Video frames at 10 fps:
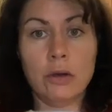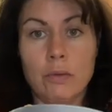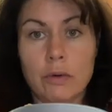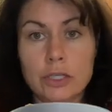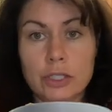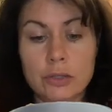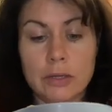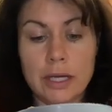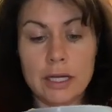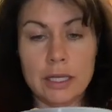once you
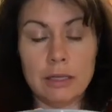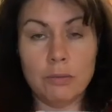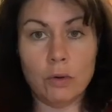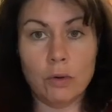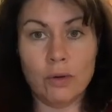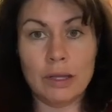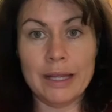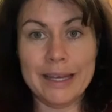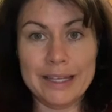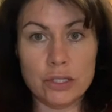get it in the bowl,
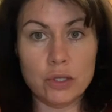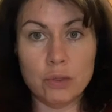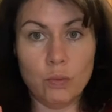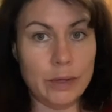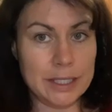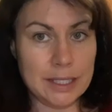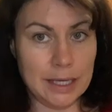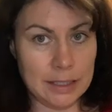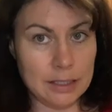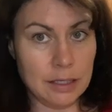is to whisk
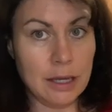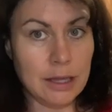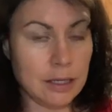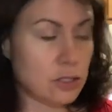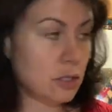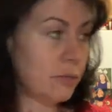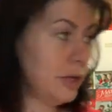it. This took me a